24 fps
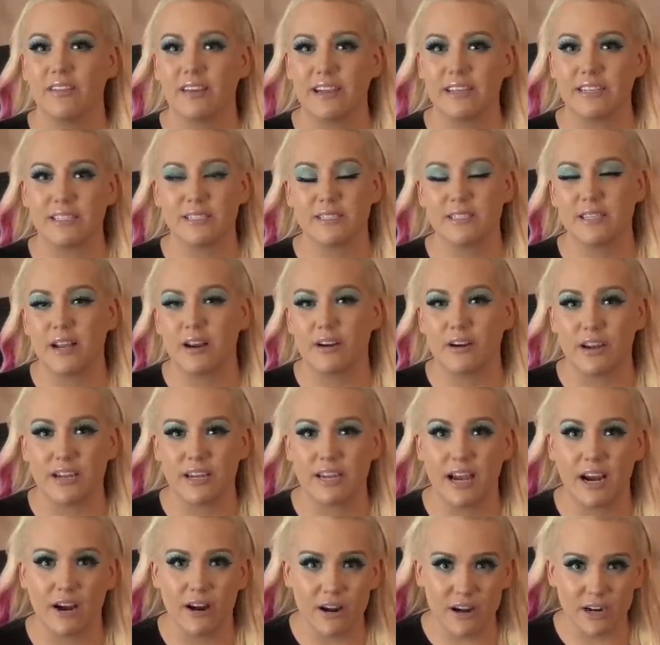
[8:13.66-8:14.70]
like scary
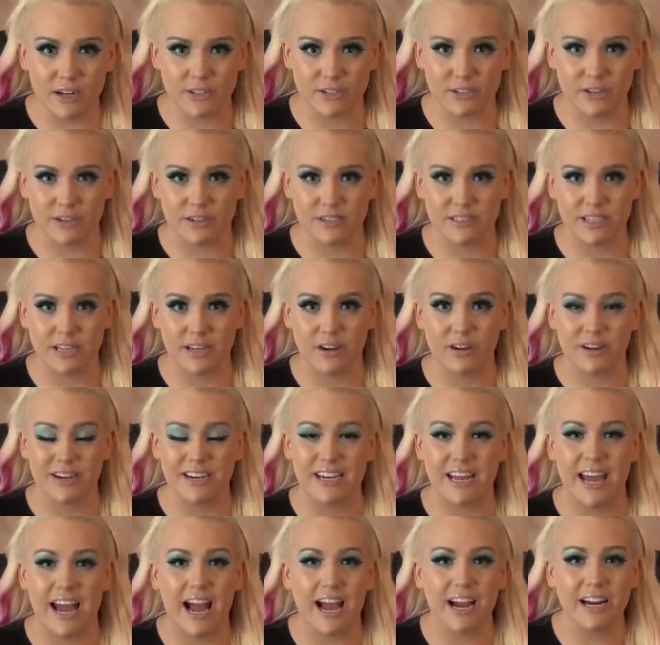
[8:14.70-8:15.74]
characters, like on
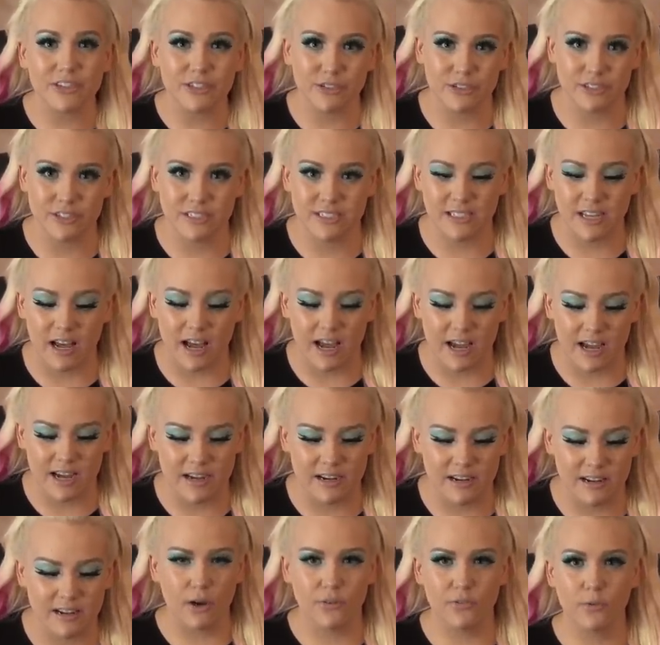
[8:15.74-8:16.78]
an actor's
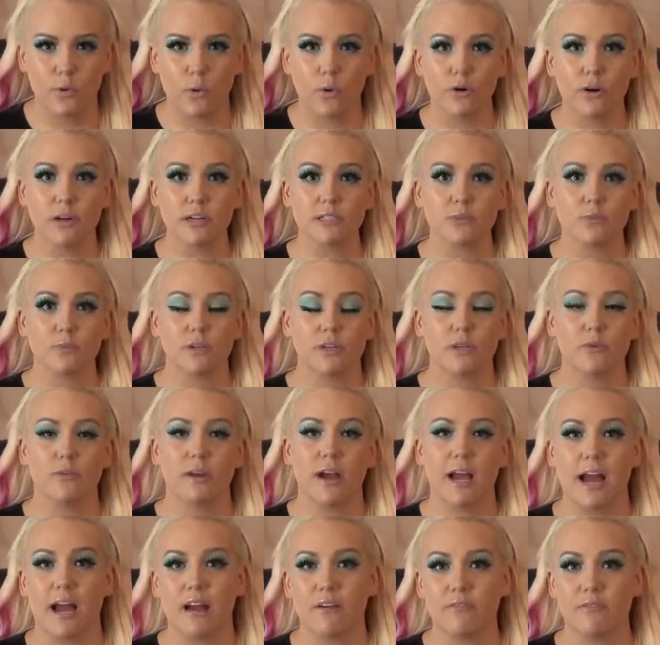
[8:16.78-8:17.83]
side. Of course, when you
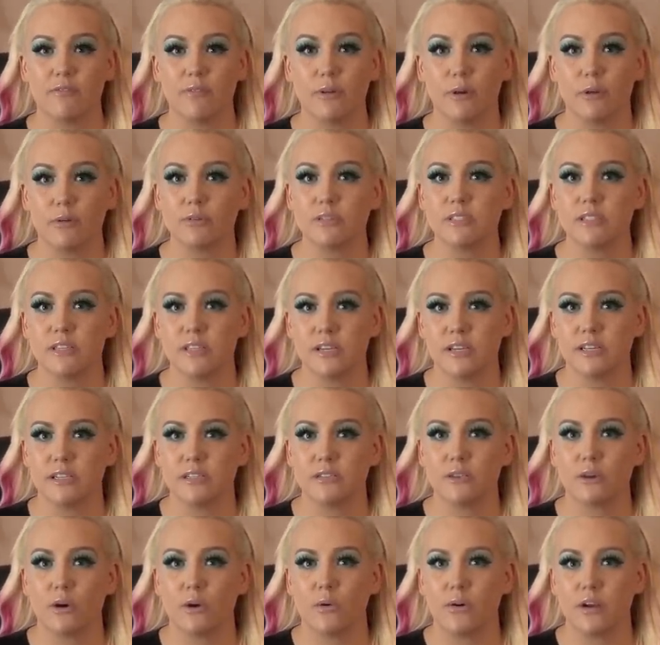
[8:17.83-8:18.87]
have those
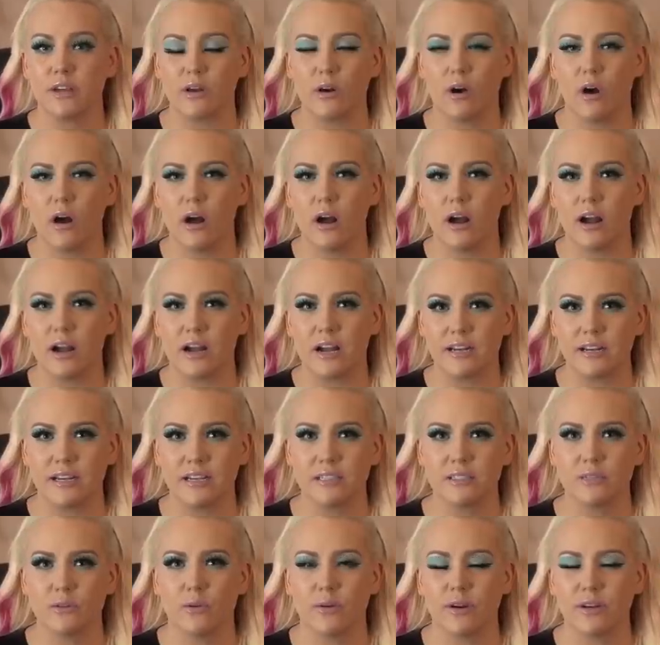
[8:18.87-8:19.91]
things going on,
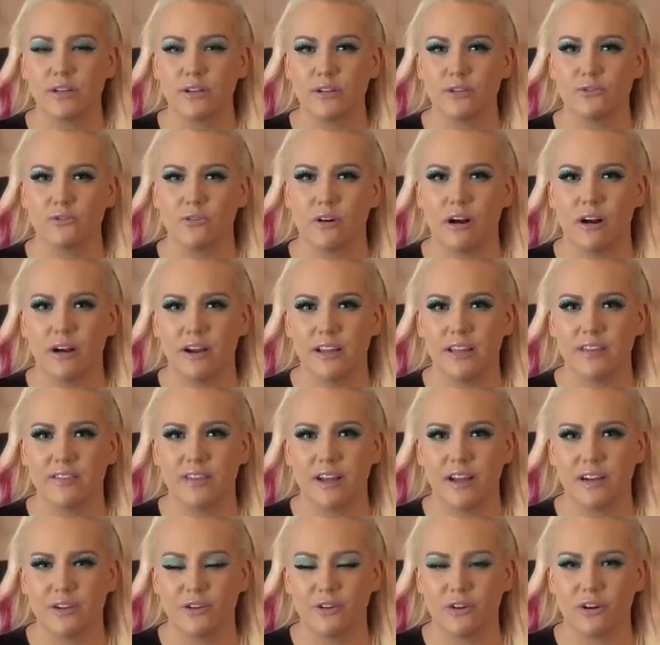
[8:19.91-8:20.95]
it's going to draw in
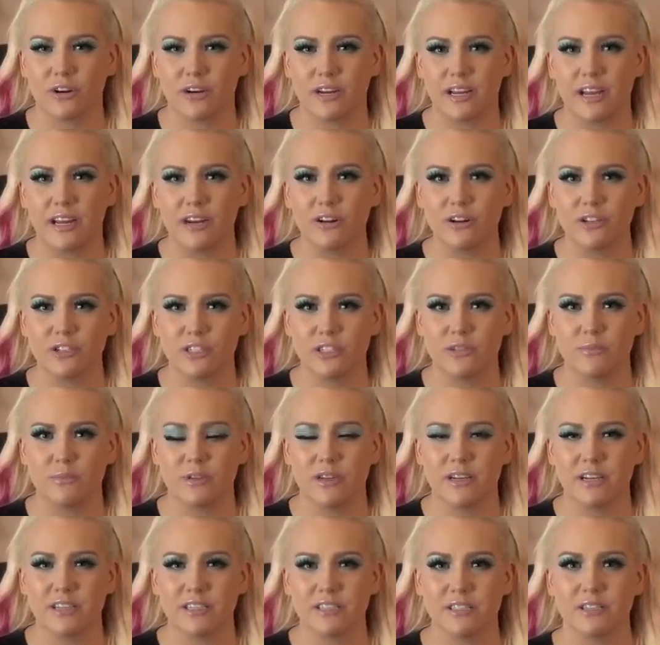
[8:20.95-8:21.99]
that dark energy
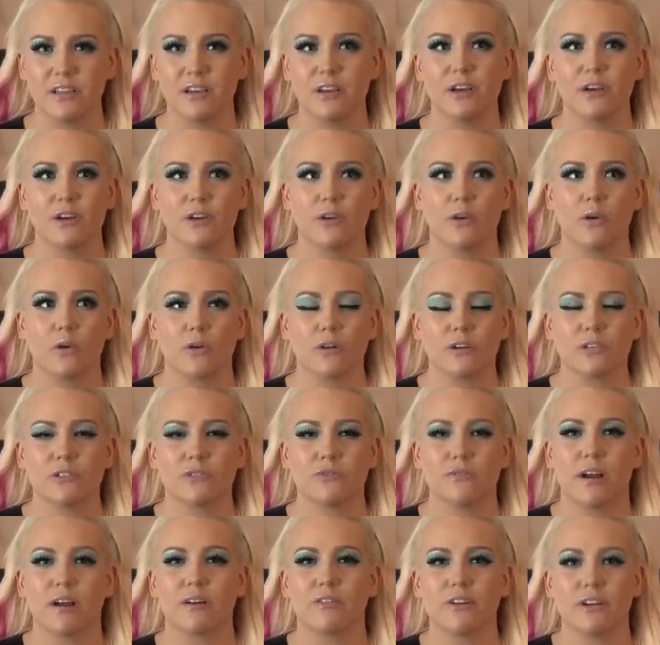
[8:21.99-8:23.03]
because you're
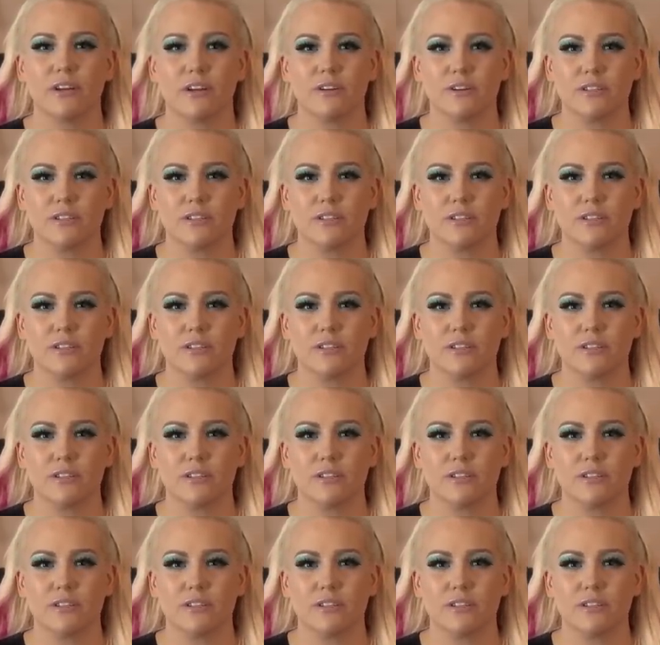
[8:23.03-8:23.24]
surrounding